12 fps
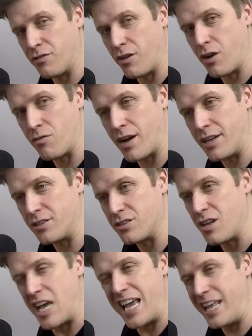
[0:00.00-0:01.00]
flow rates,
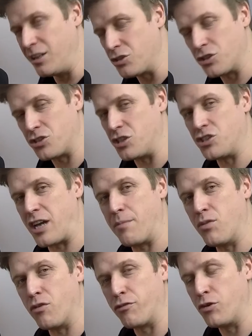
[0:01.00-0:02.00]
it'll just inject
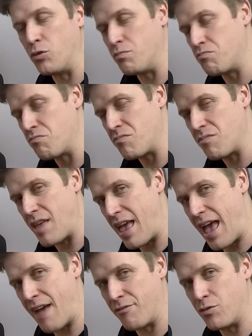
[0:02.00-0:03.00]
more fuel.
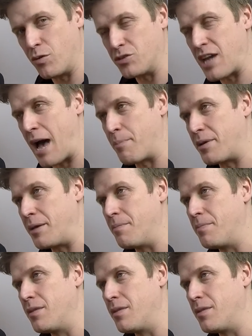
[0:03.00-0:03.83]
Everyone's happy.